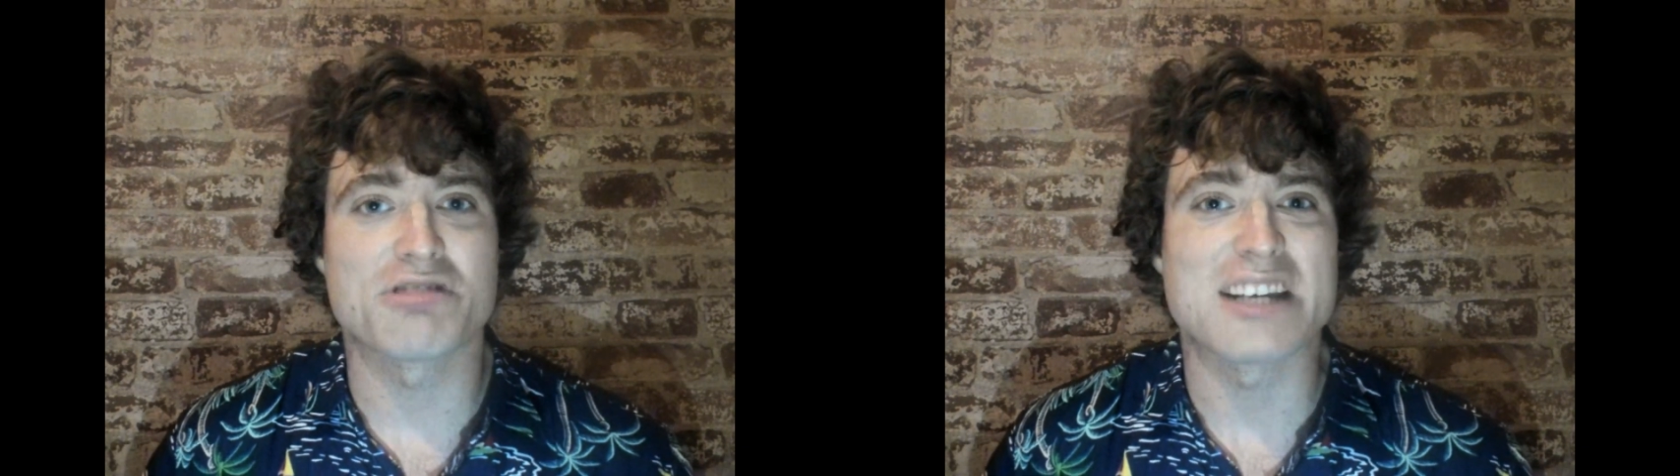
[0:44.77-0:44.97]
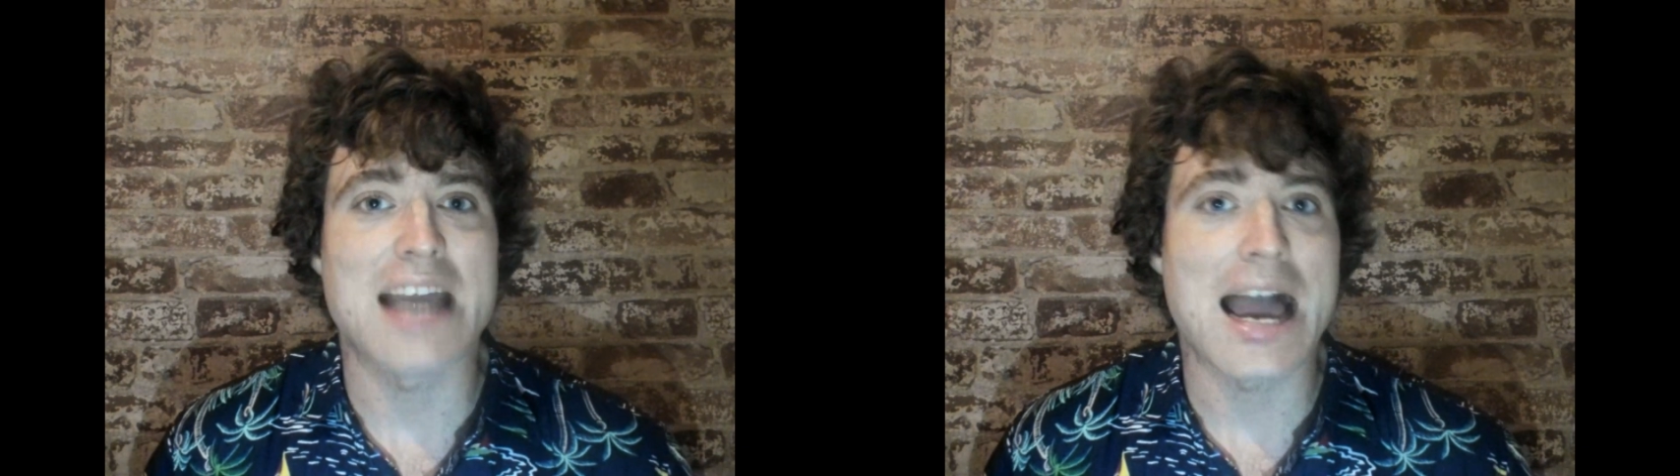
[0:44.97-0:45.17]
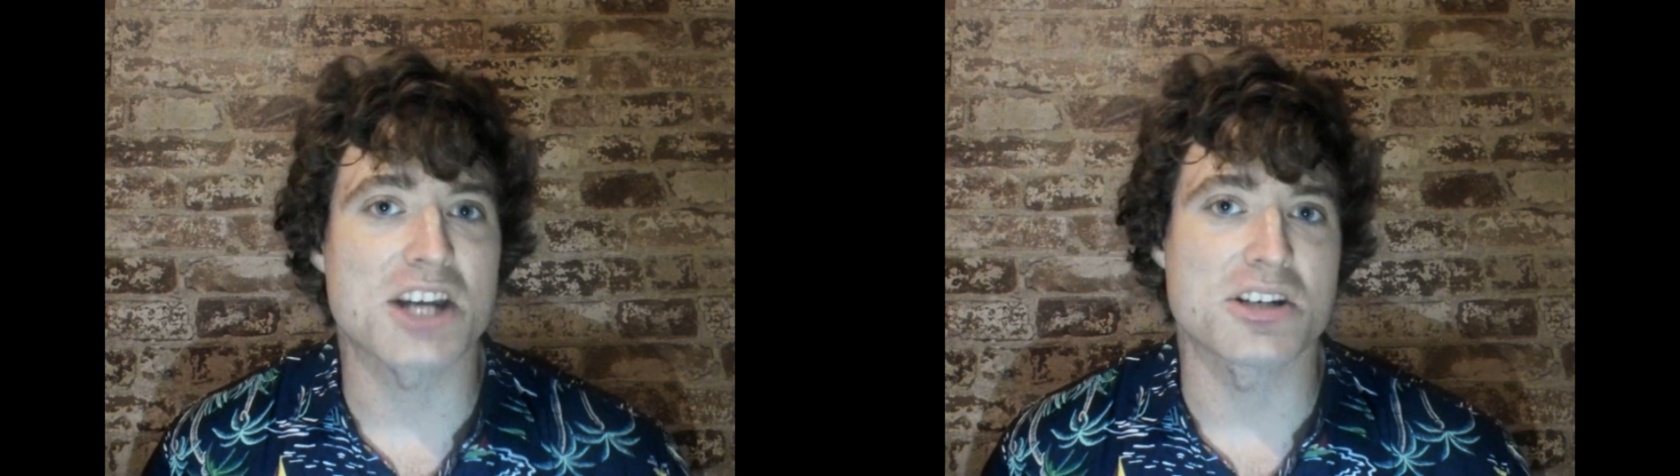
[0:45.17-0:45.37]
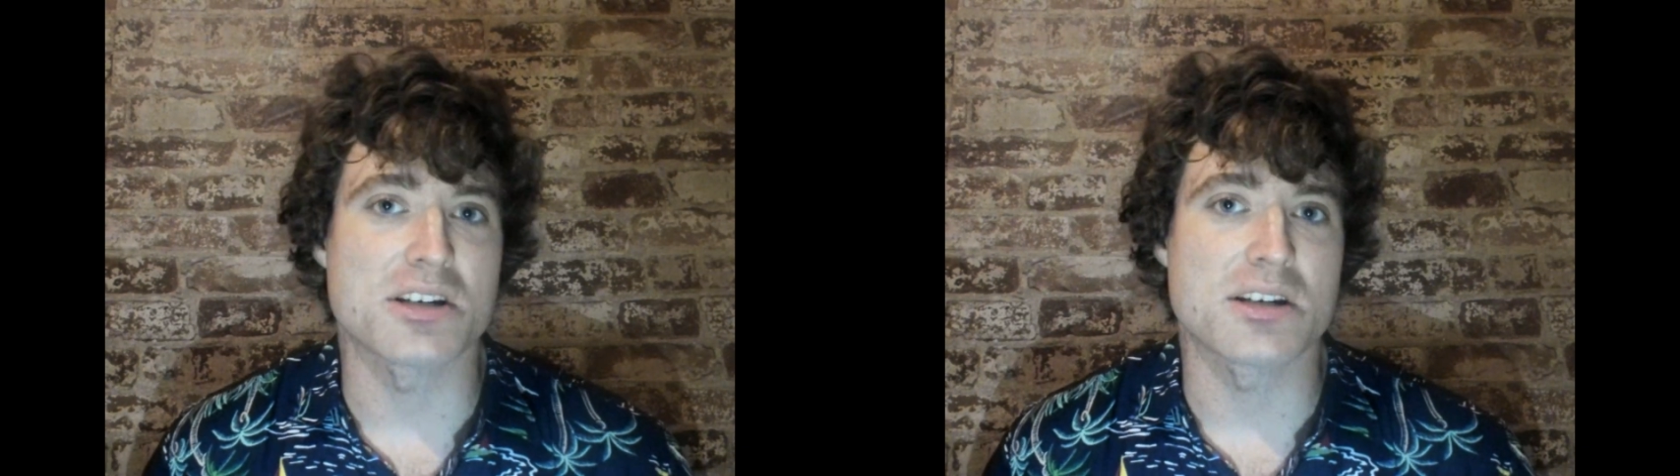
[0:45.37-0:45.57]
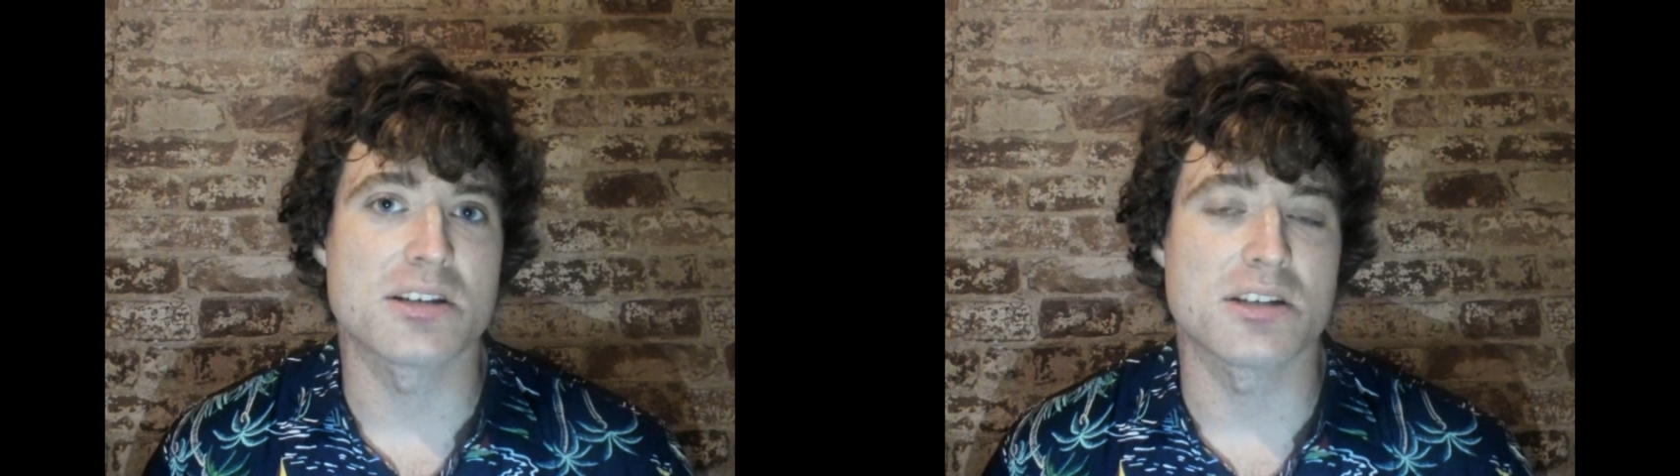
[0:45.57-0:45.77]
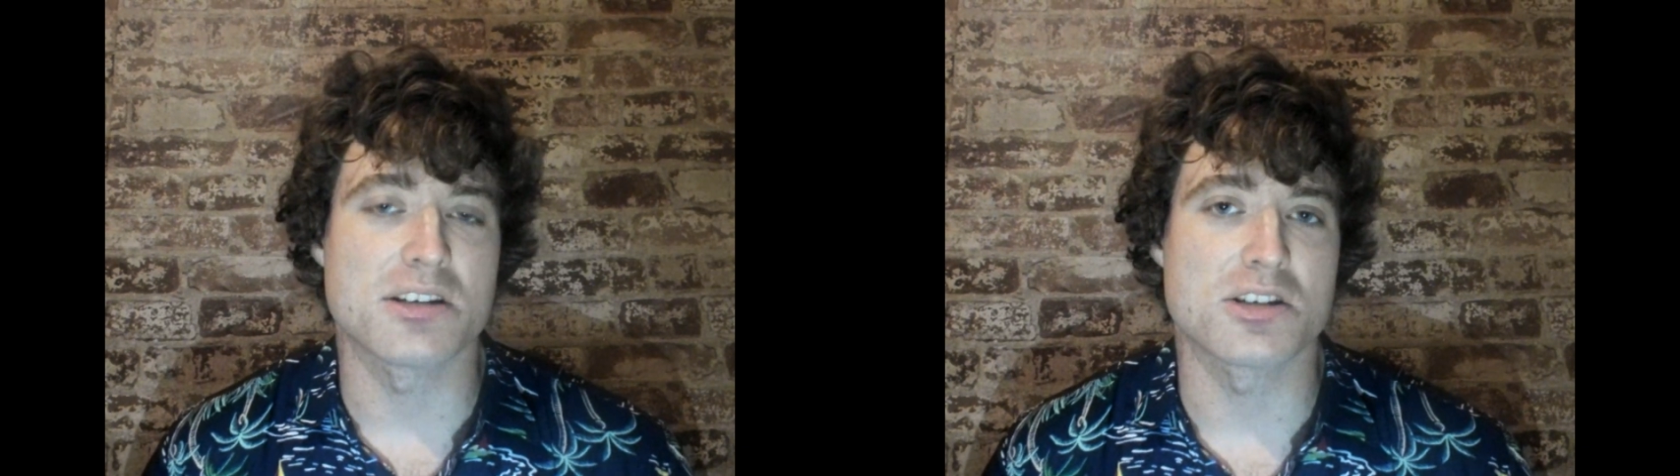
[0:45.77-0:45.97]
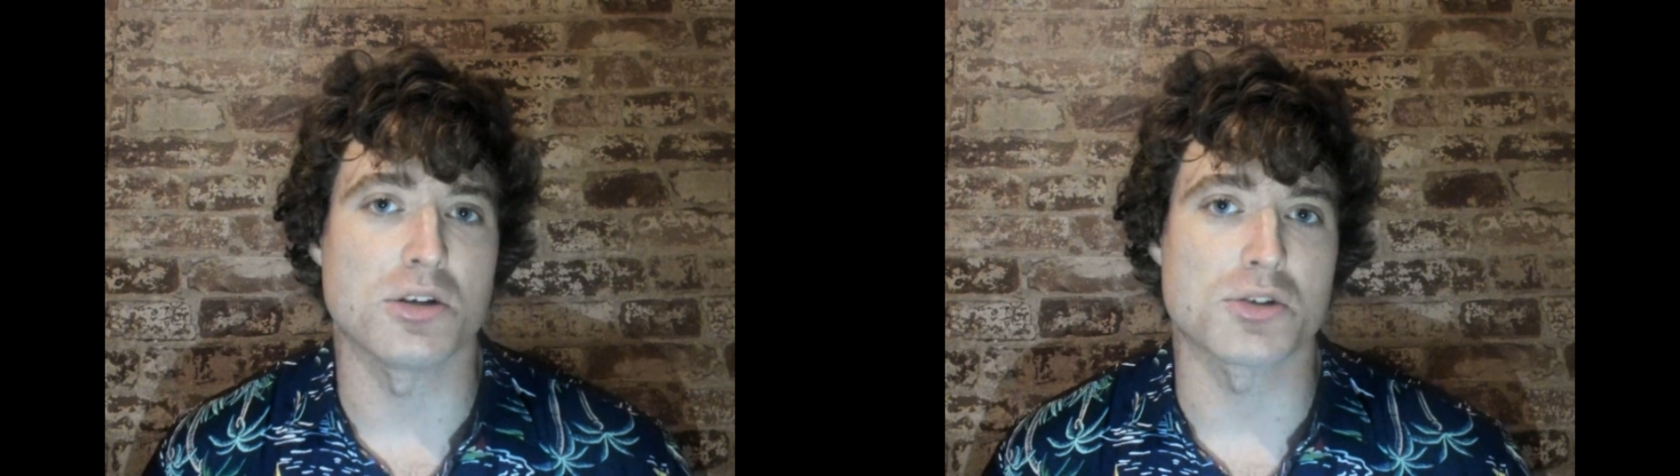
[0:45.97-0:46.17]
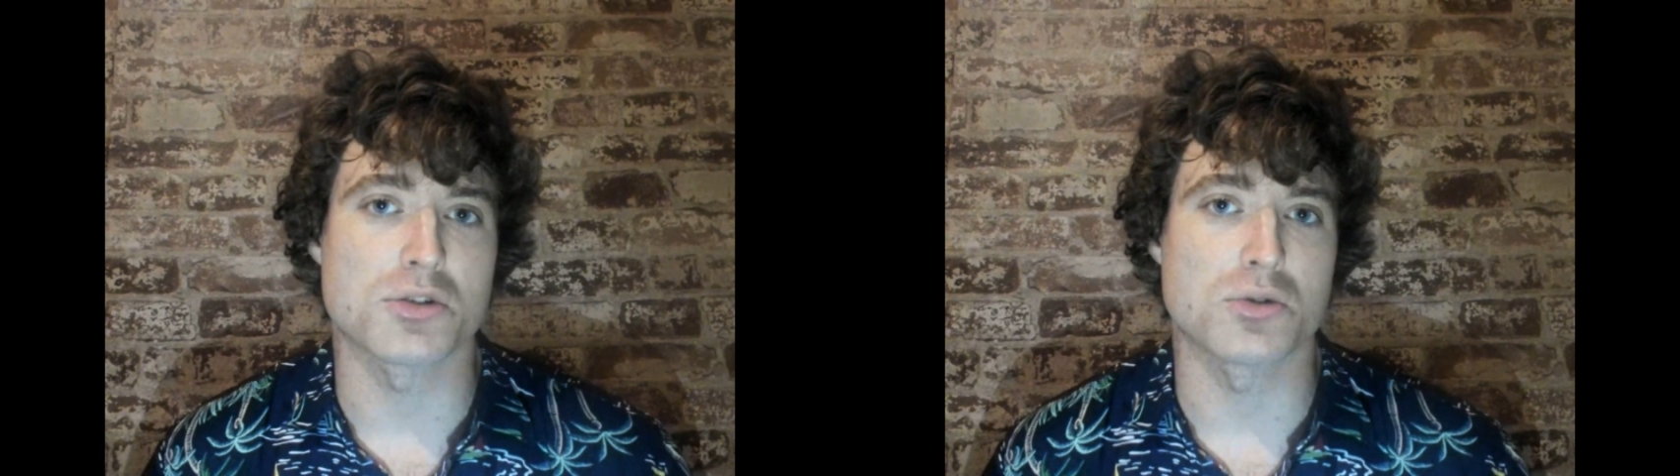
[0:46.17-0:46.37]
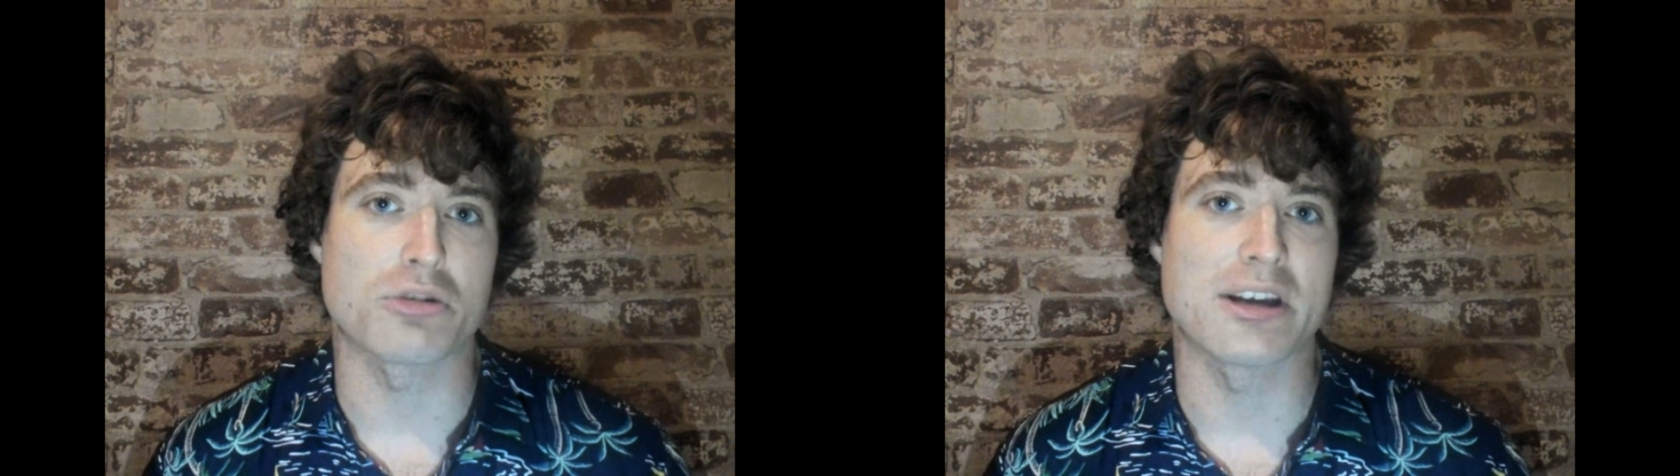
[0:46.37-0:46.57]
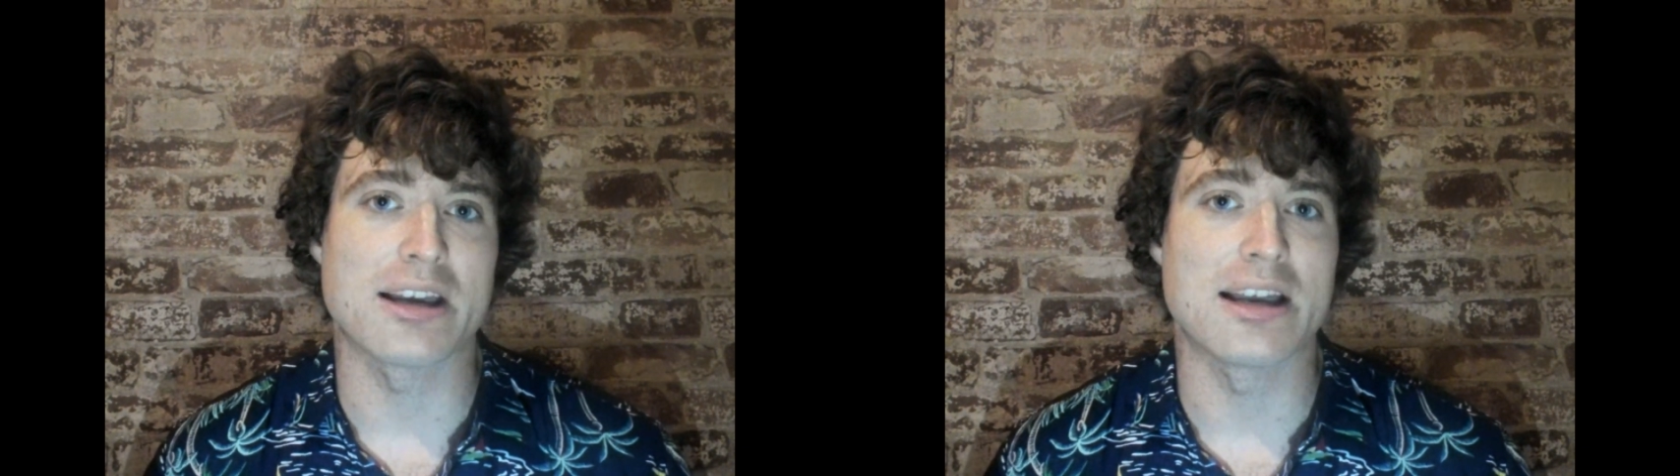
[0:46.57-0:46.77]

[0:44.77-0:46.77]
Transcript: reaction to this whole story,